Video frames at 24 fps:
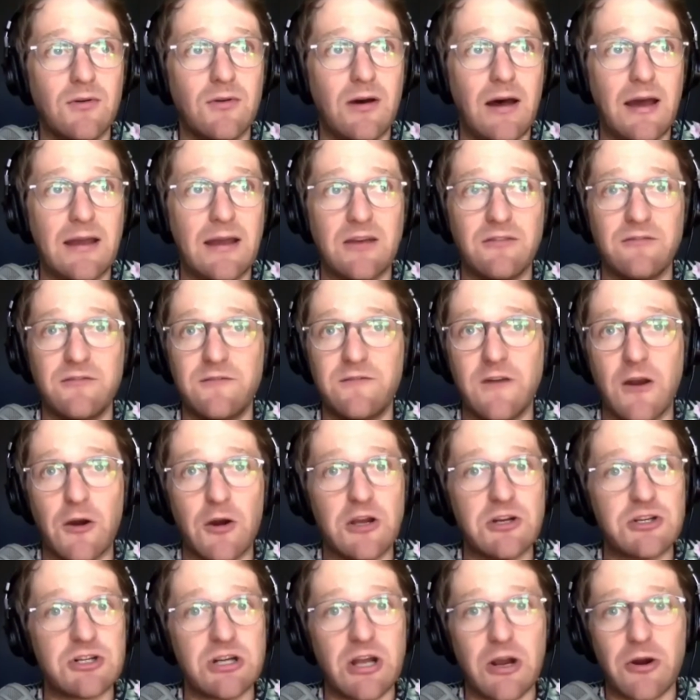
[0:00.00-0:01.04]
I get
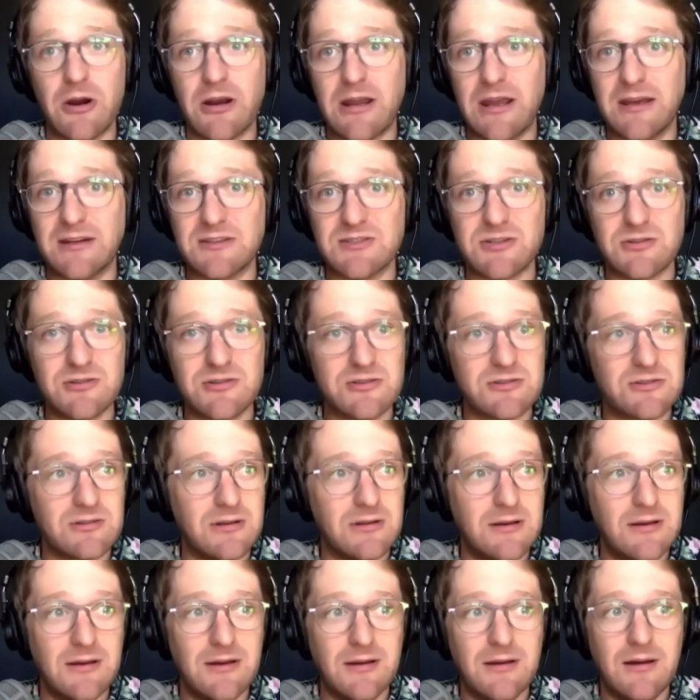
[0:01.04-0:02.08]
very generic answers.
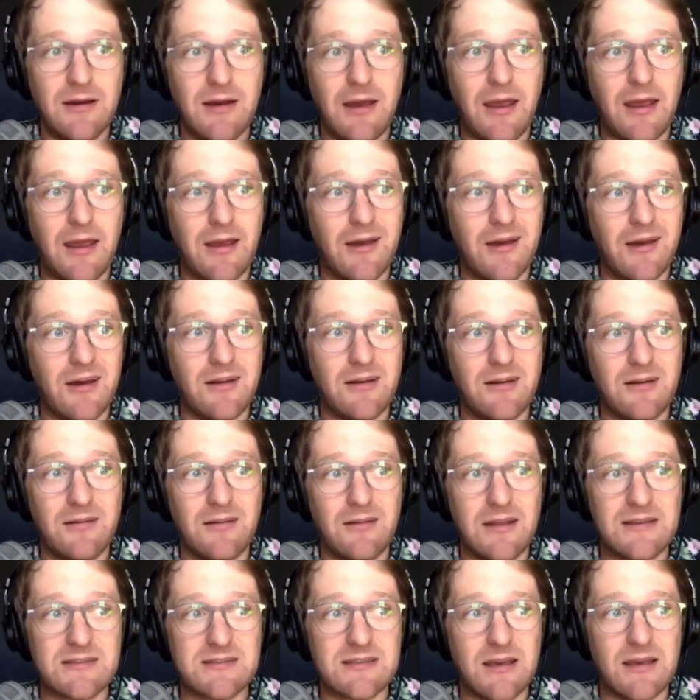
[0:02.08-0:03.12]
And
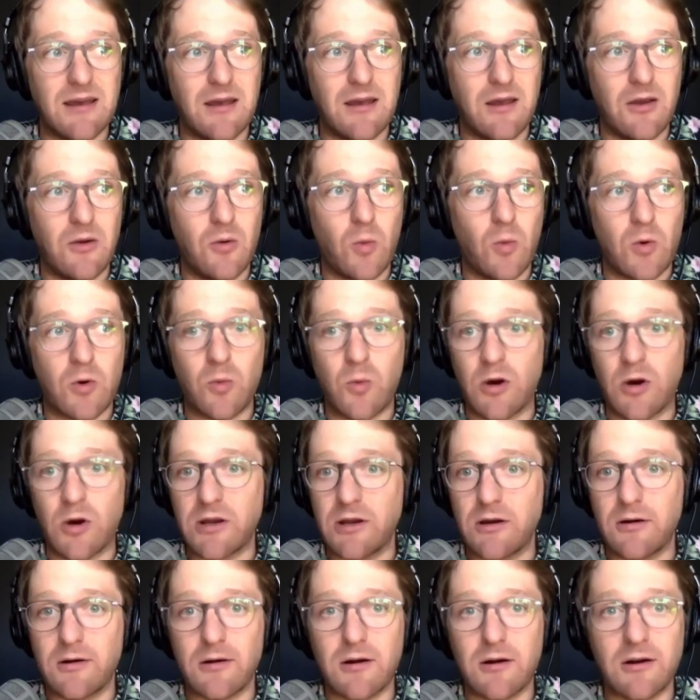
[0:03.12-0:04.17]
they say we're
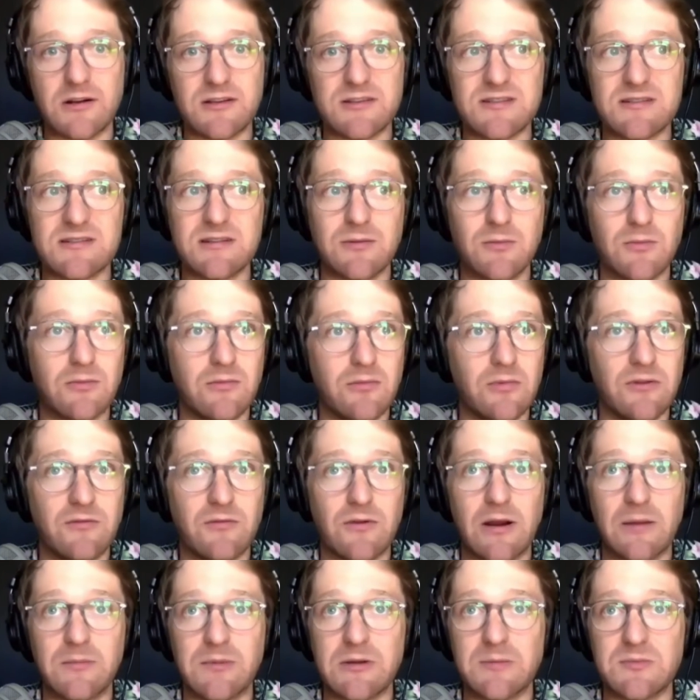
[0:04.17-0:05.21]
working our hardest and we've
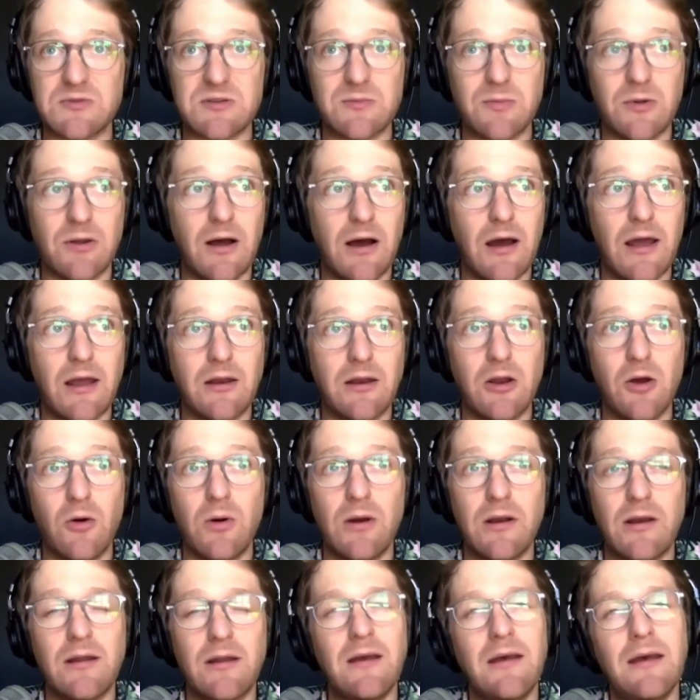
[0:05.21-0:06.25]
ramped up supply. No
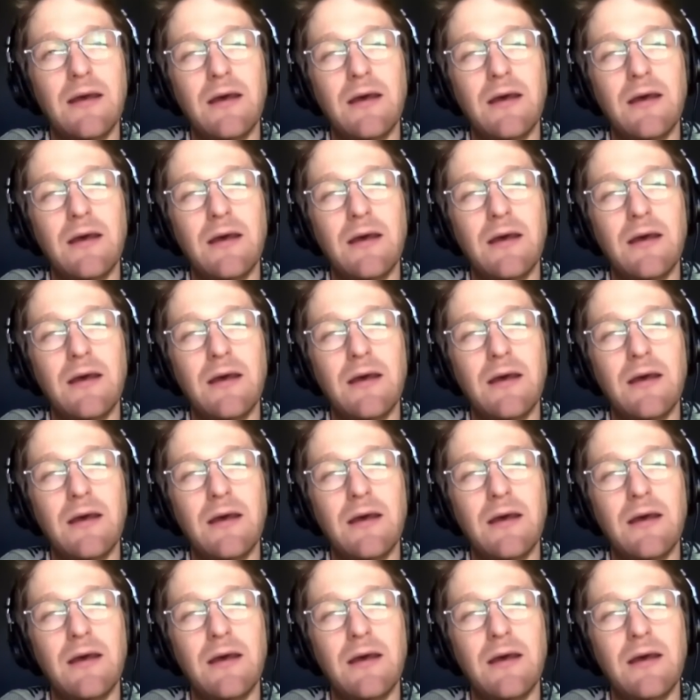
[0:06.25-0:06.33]
one.